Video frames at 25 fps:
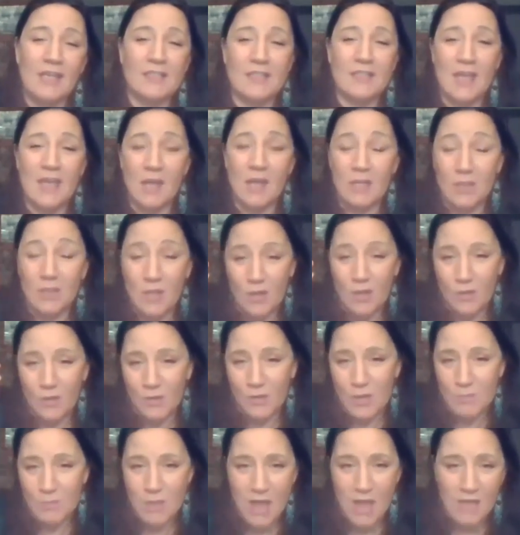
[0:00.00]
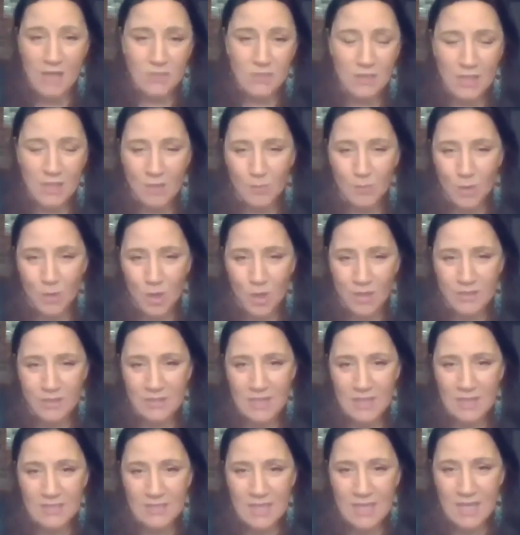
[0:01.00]
that, imagine that we're on the
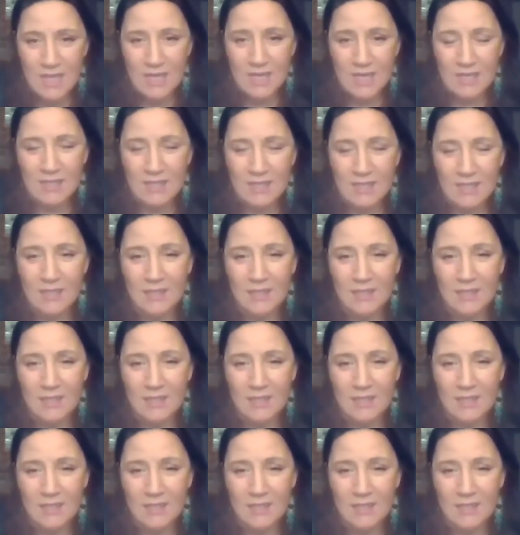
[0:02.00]
Titanic